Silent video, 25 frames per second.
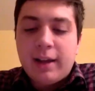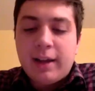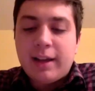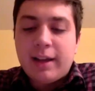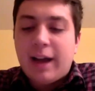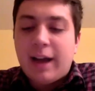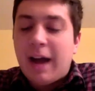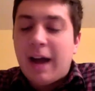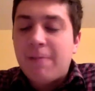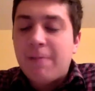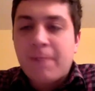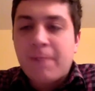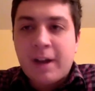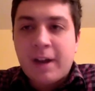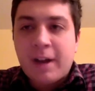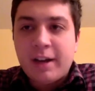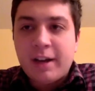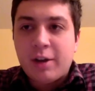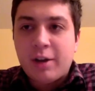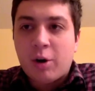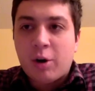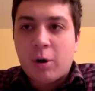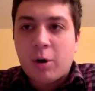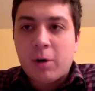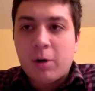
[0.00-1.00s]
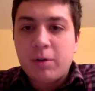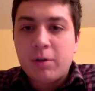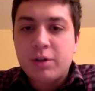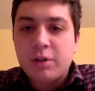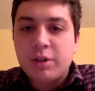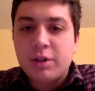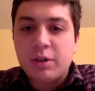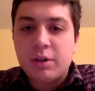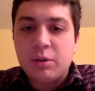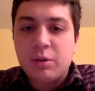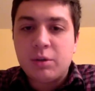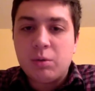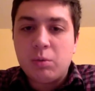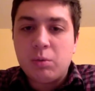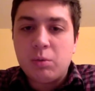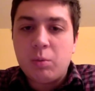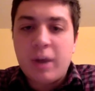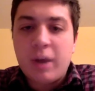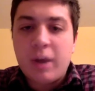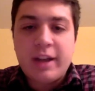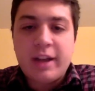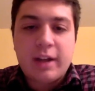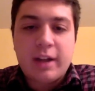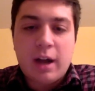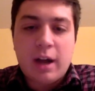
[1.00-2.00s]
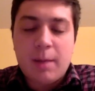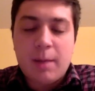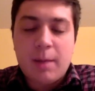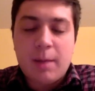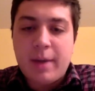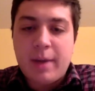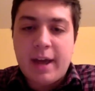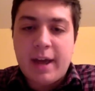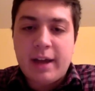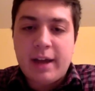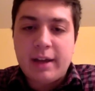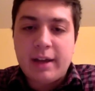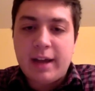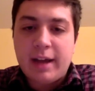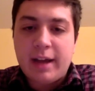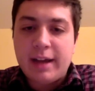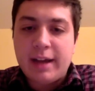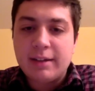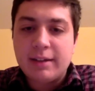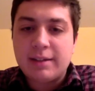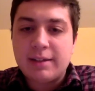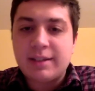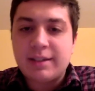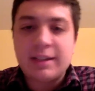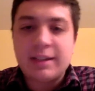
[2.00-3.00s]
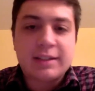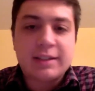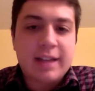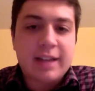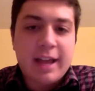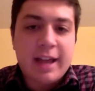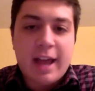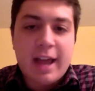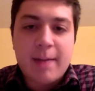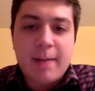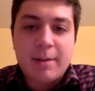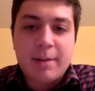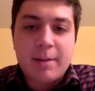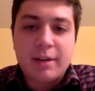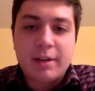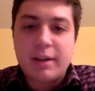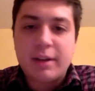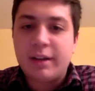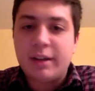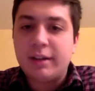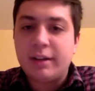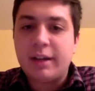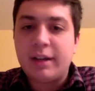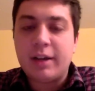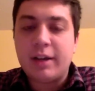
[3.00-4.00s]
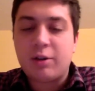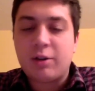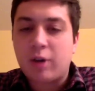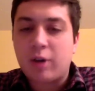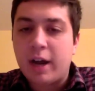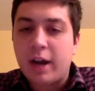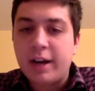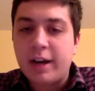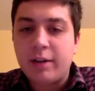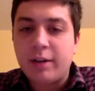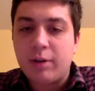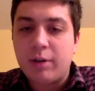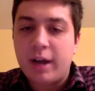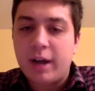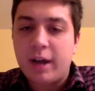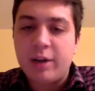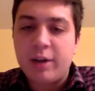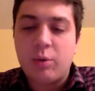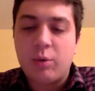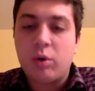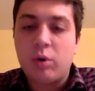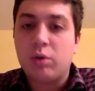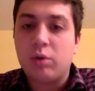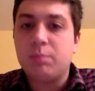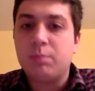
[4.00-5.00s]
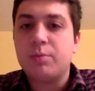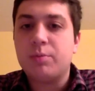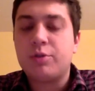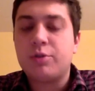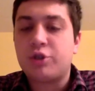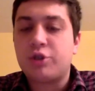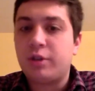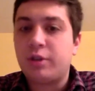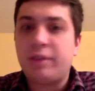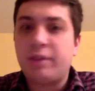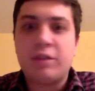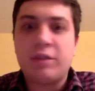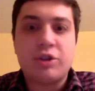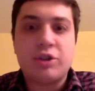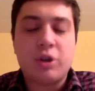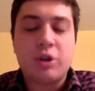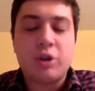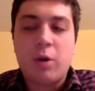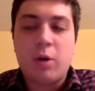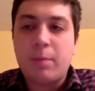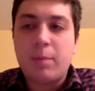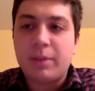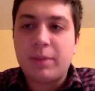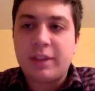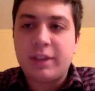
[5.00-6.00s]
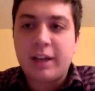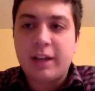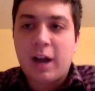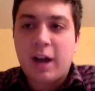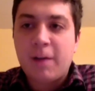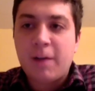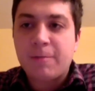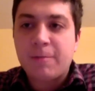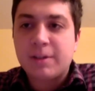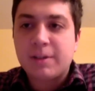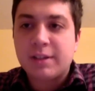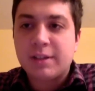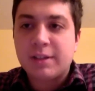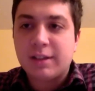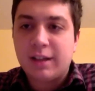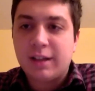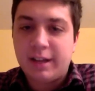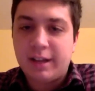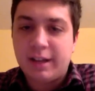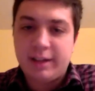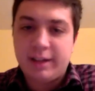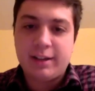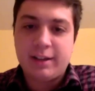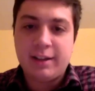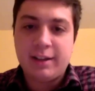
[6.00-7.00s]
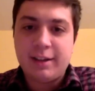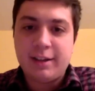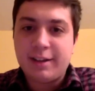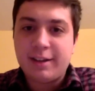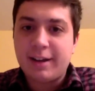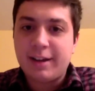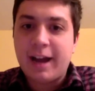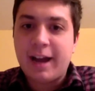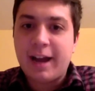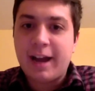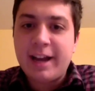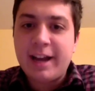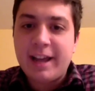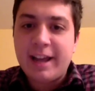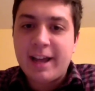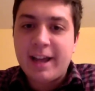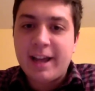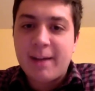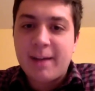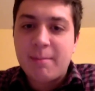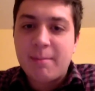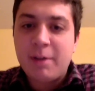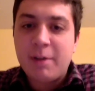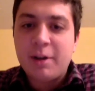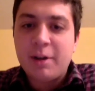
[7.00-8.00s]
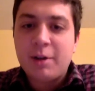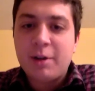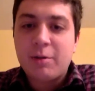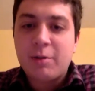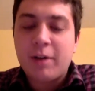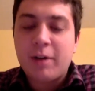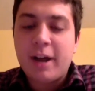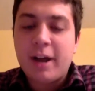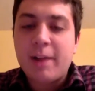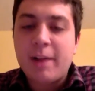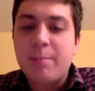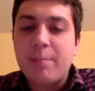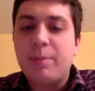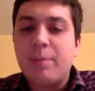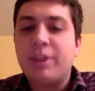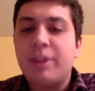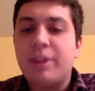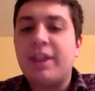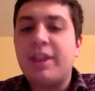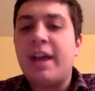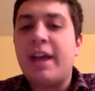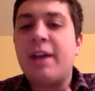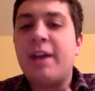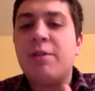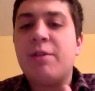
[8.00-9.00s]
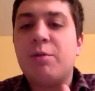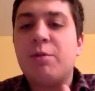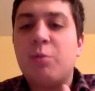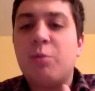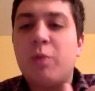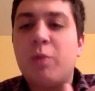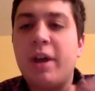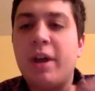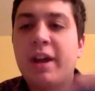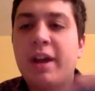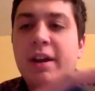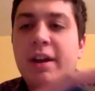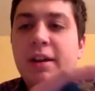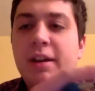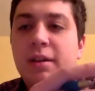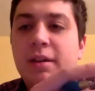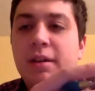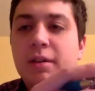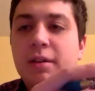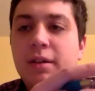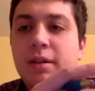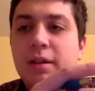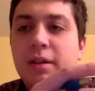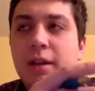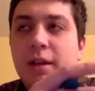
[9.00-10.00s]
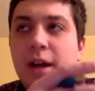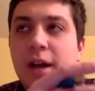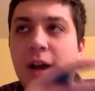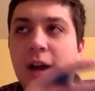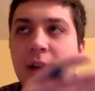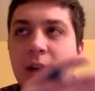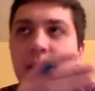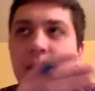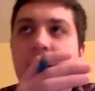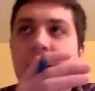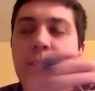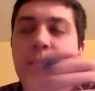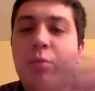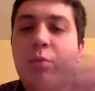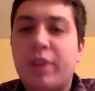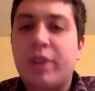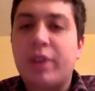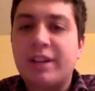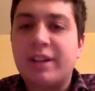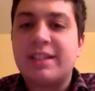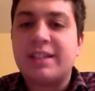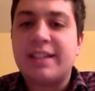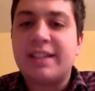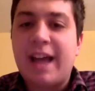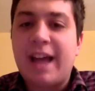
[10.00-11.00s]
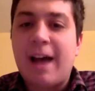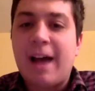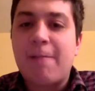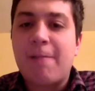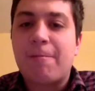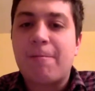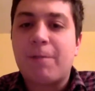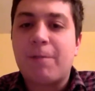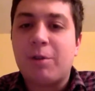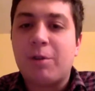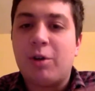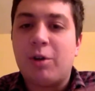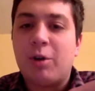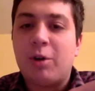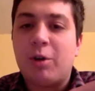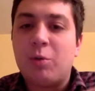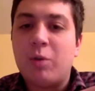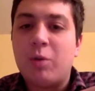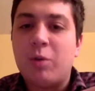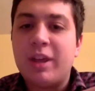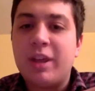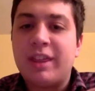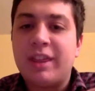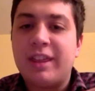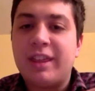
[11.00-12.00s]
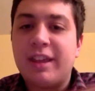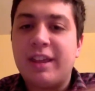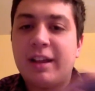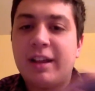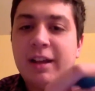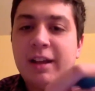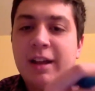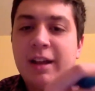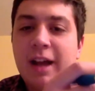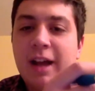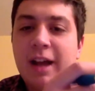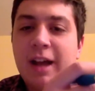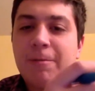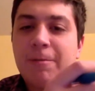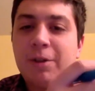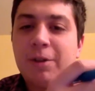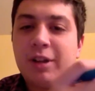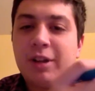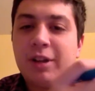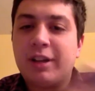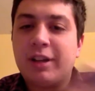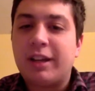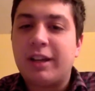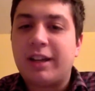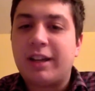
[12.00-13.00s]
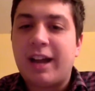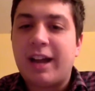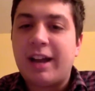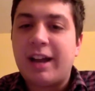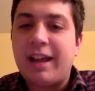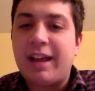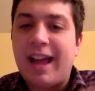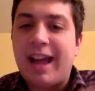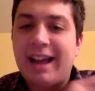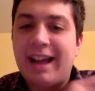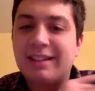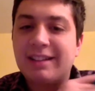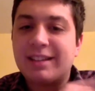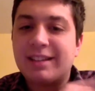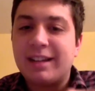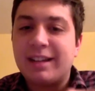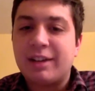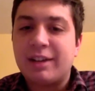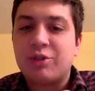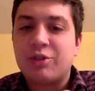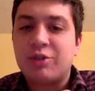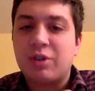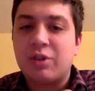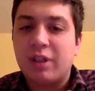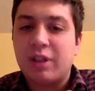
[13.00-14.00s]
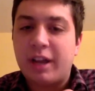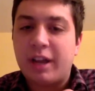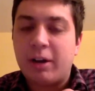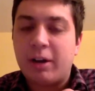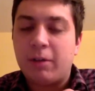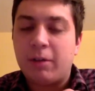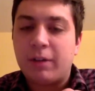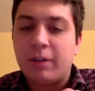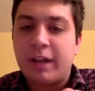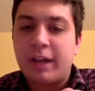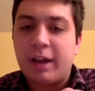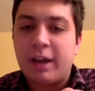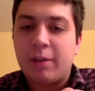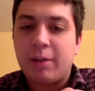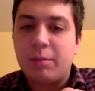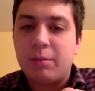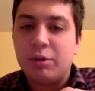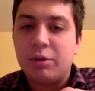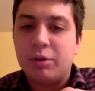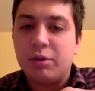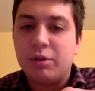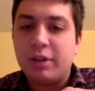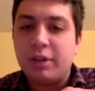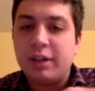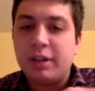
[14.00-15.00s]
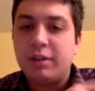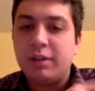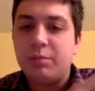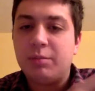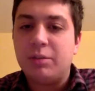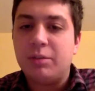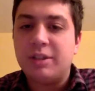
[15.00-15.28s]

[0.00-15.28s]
I find it hard to wake up at 6 a.m. And get grinding, right? Or even show up at the office at like 9 a.m., right? But then when I bring staff along with it, I feel like it kind of adds that extra layer of accountability.